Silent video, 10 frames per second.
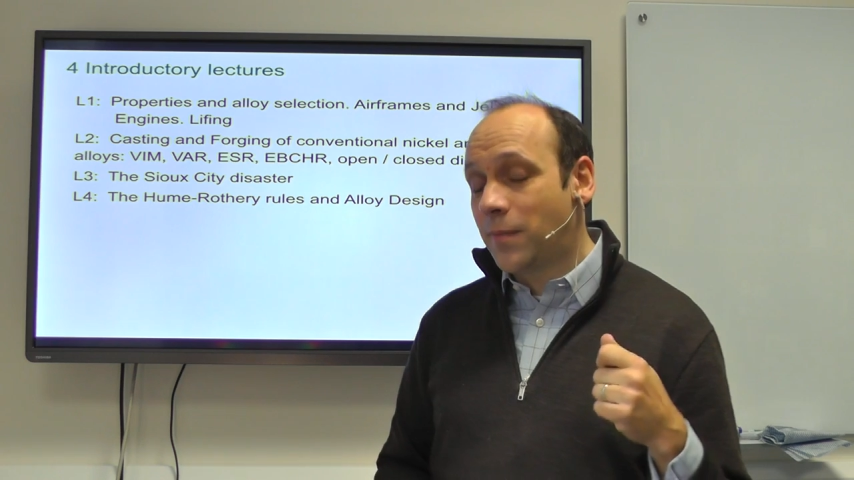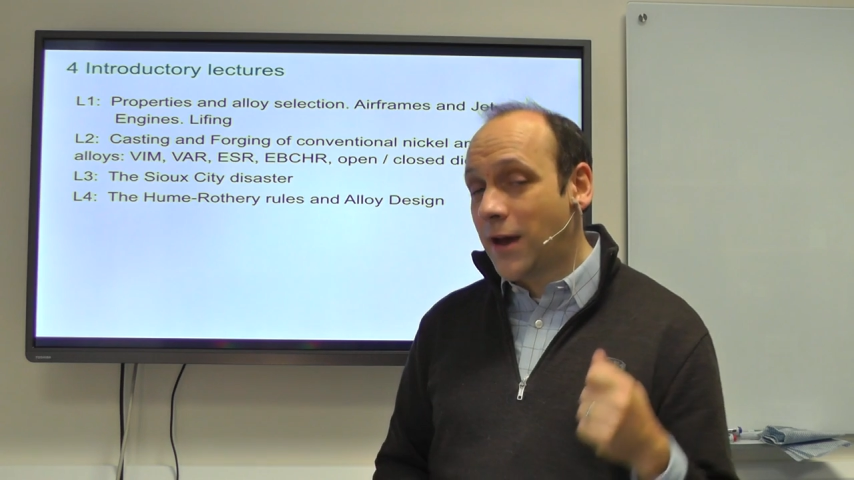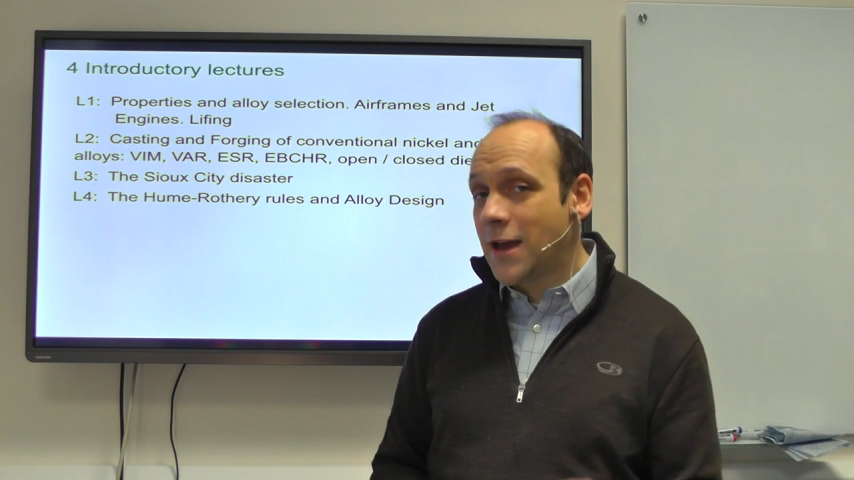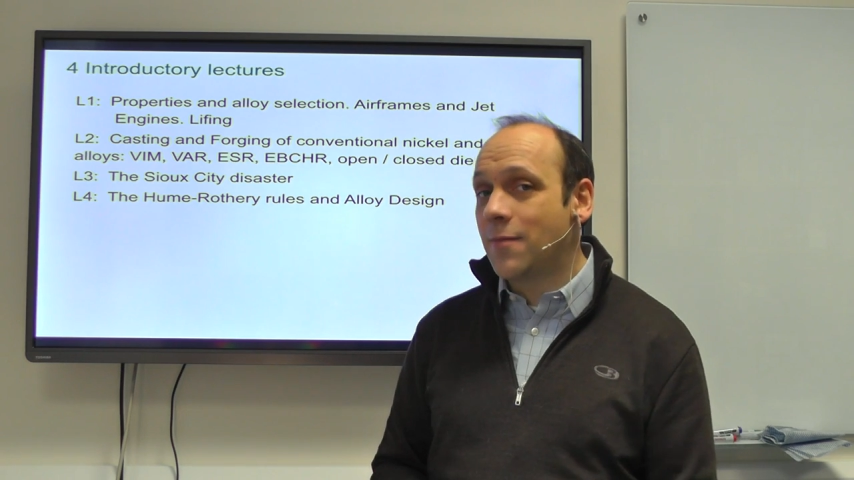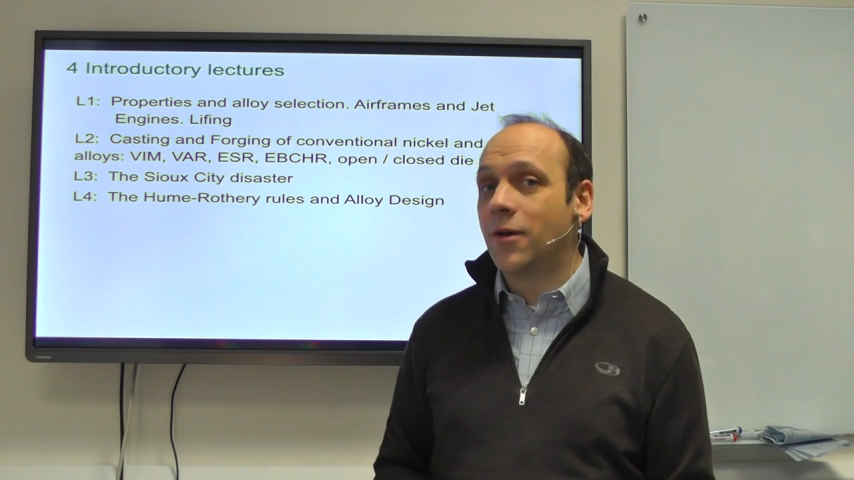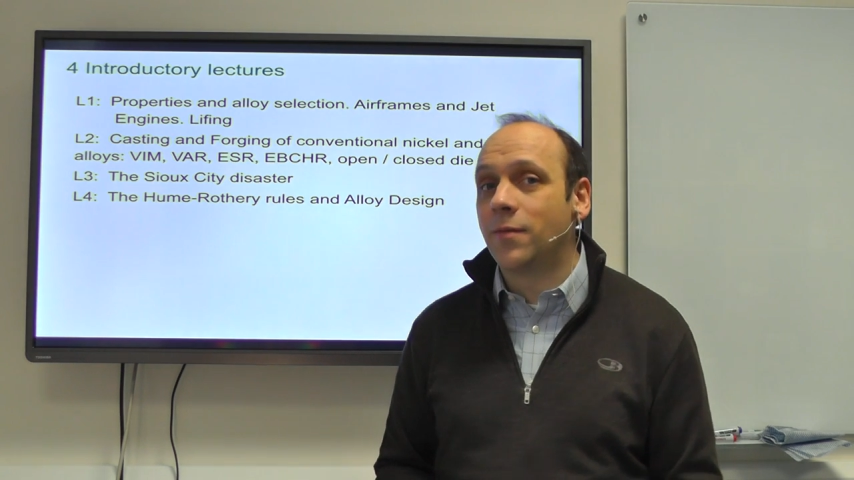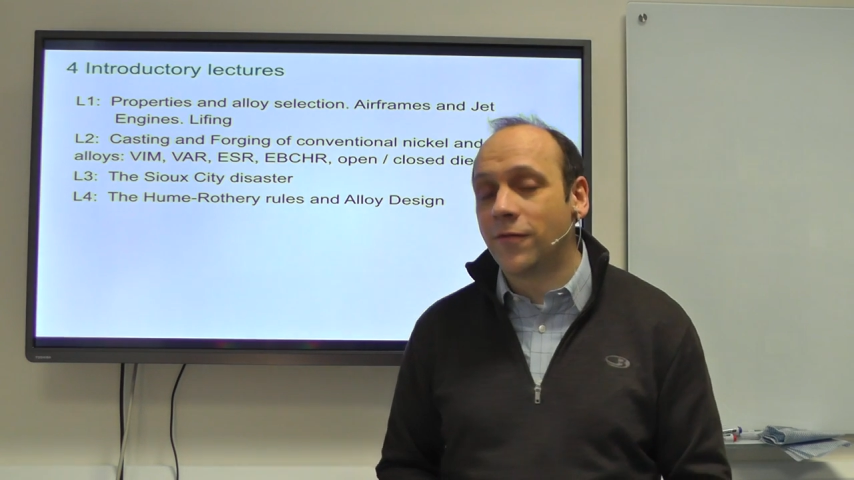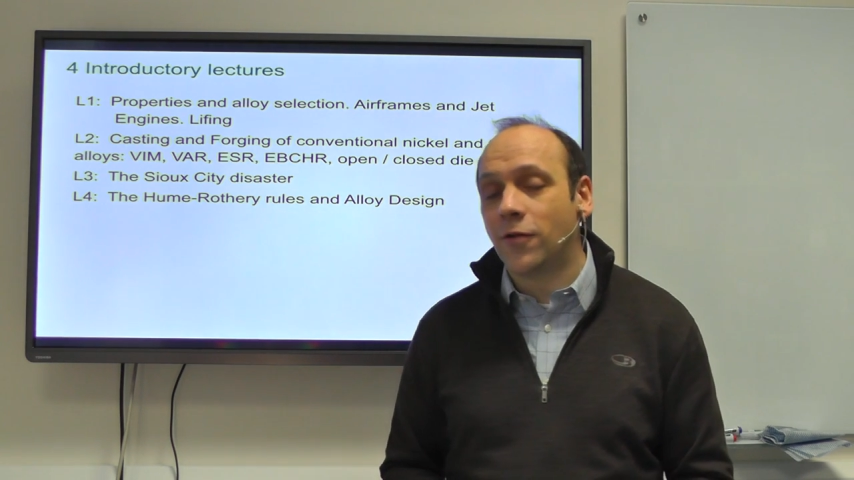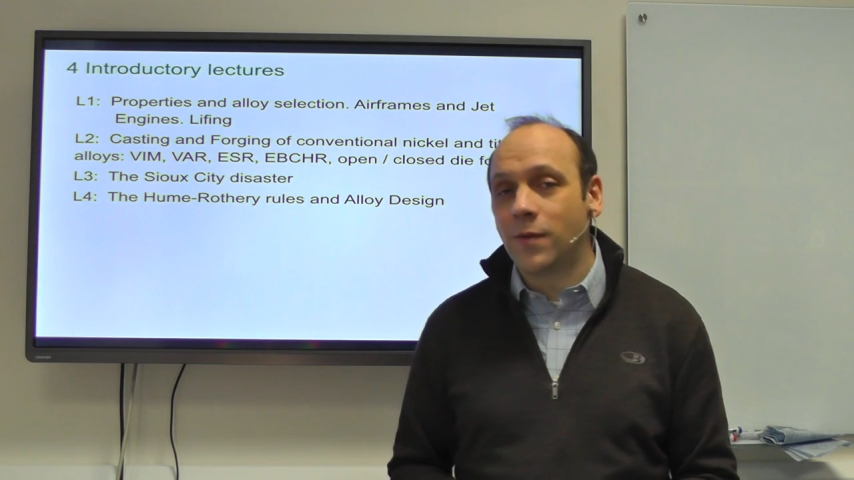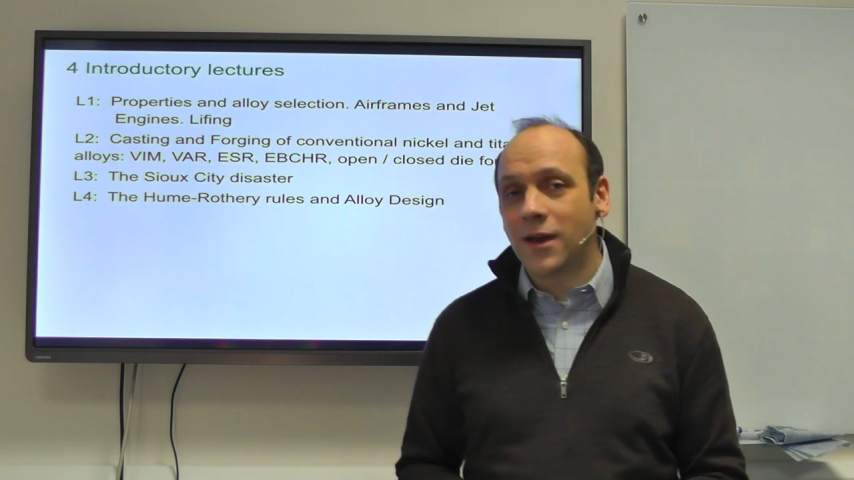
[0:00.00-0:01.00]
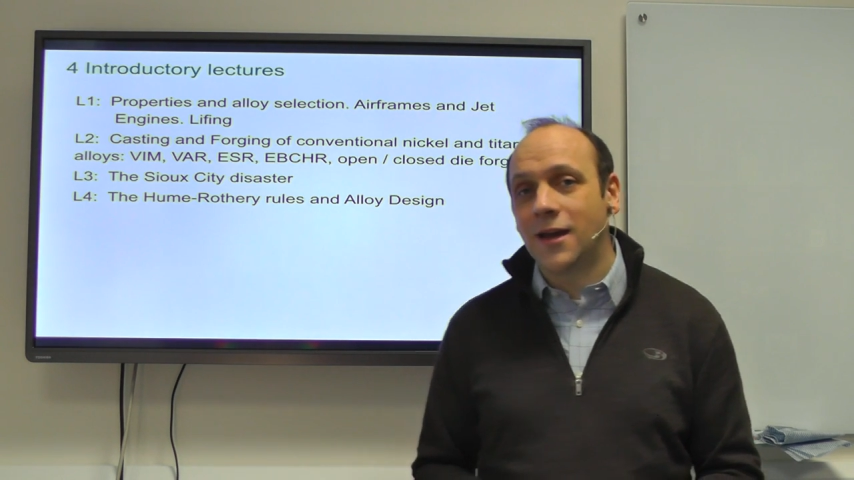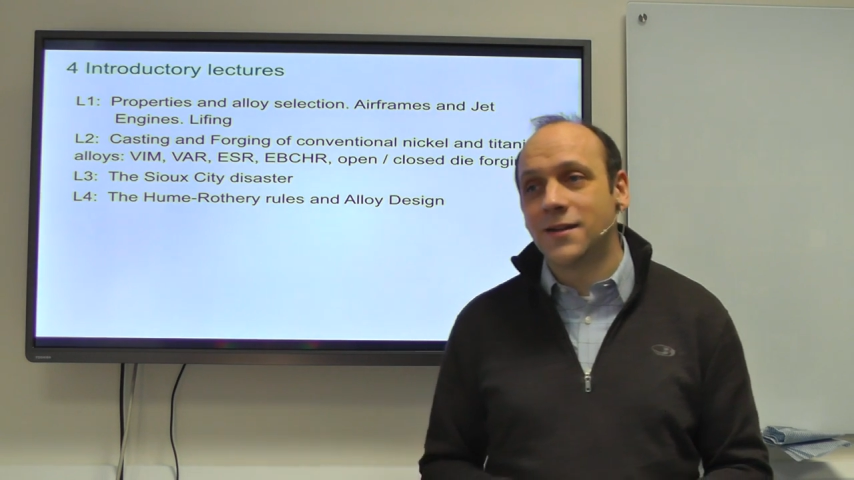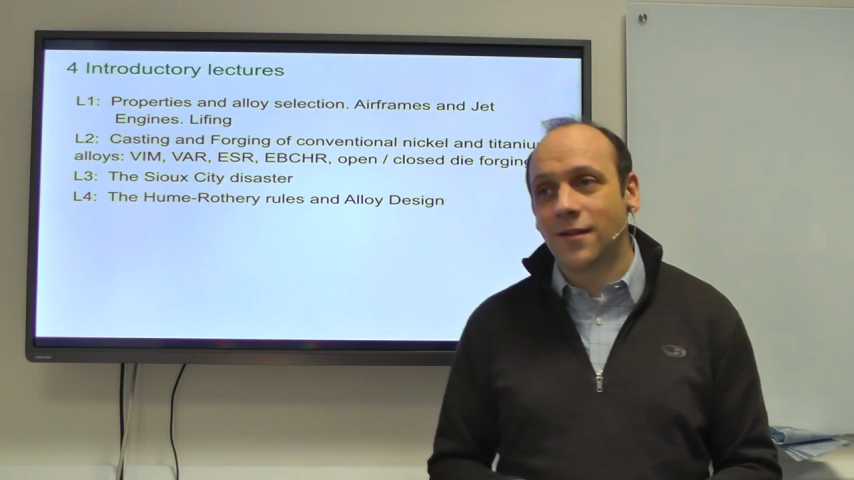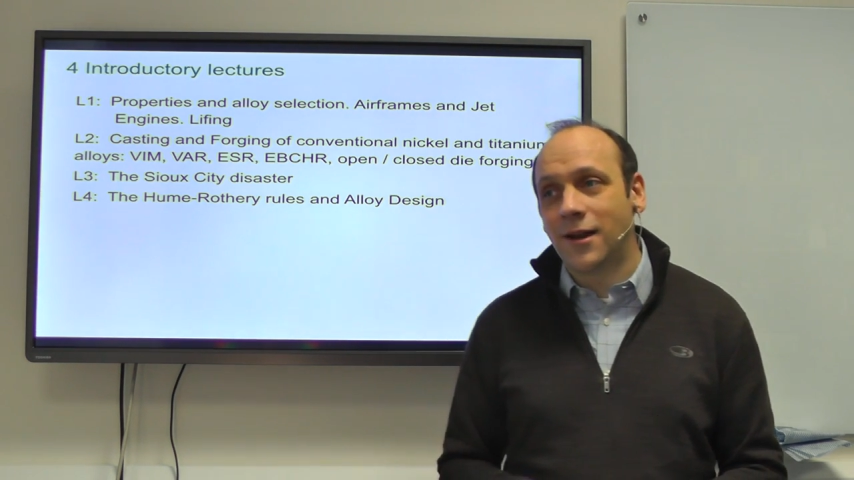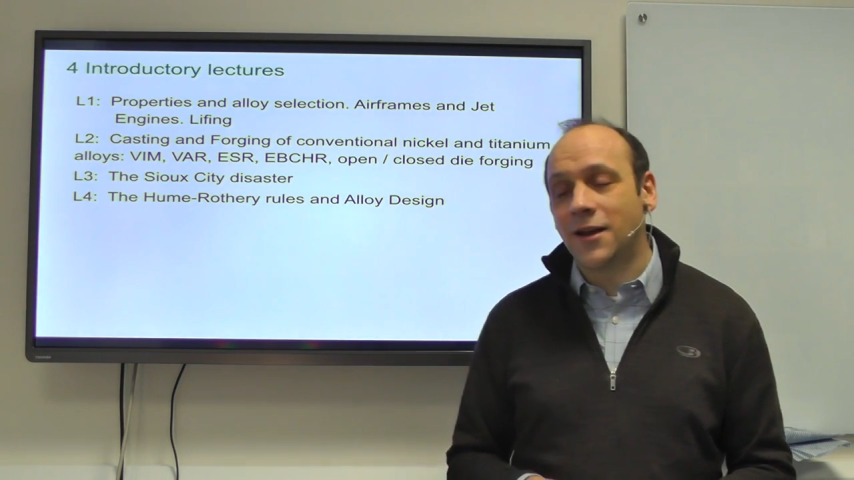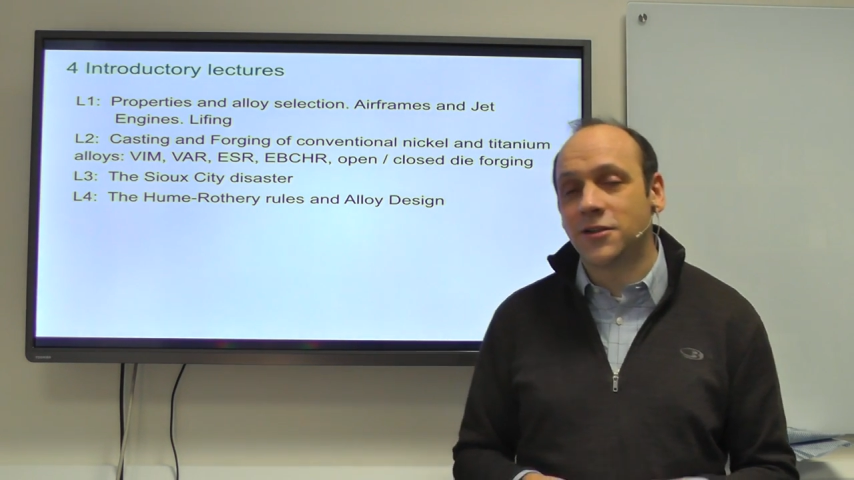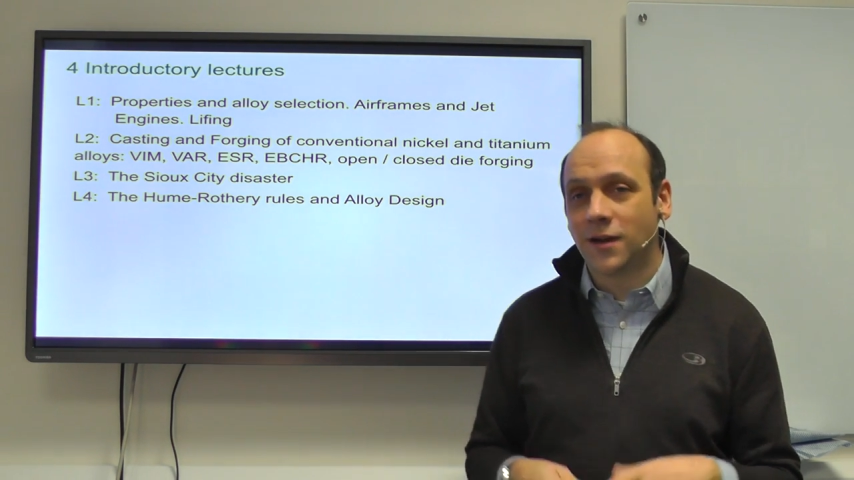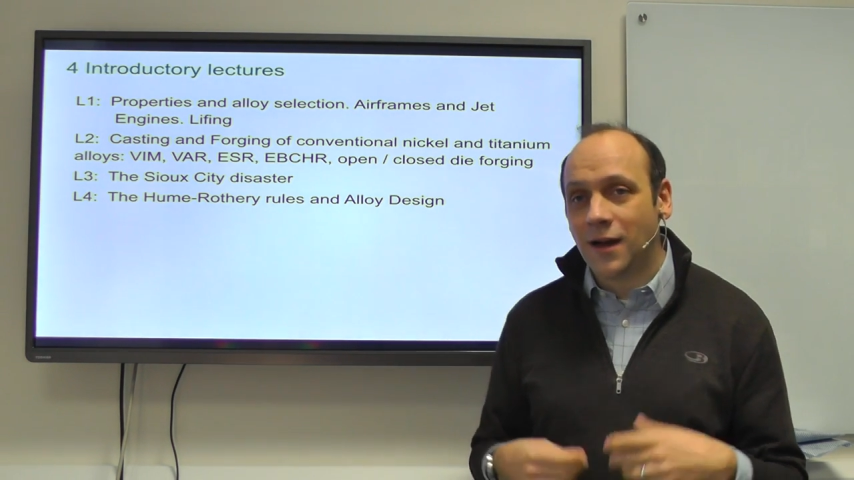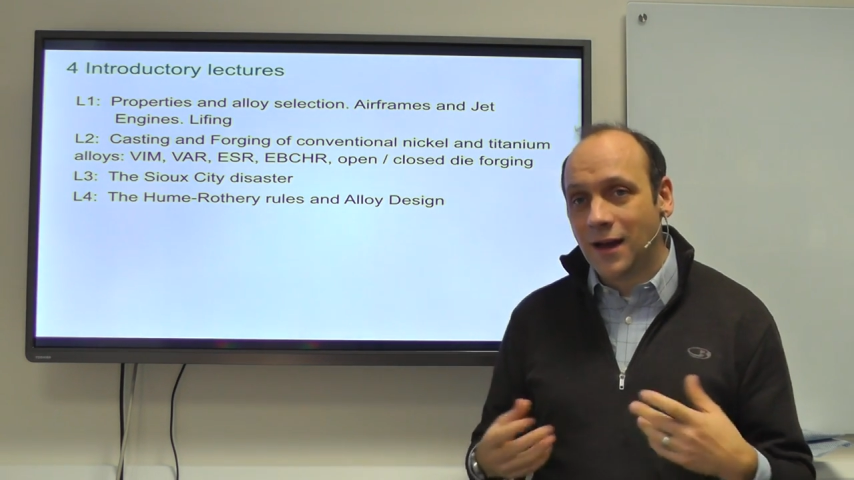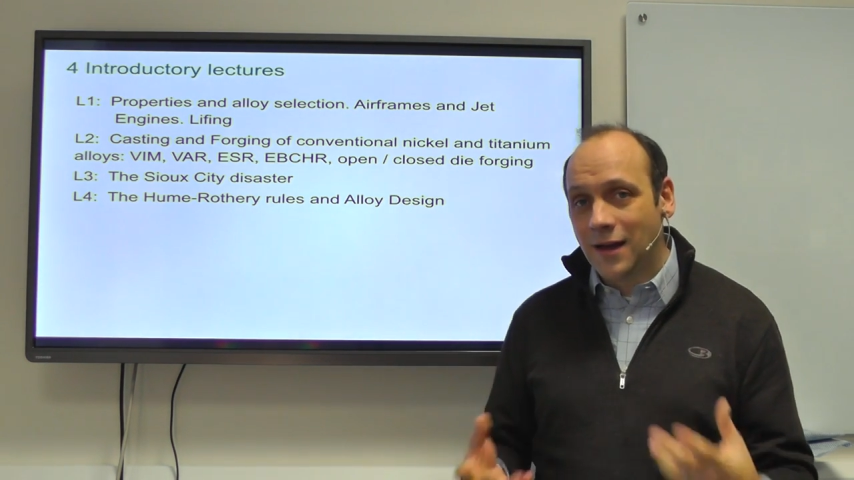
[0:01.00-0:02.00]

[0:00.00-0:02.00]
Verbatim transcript: paper before we get to the lecture,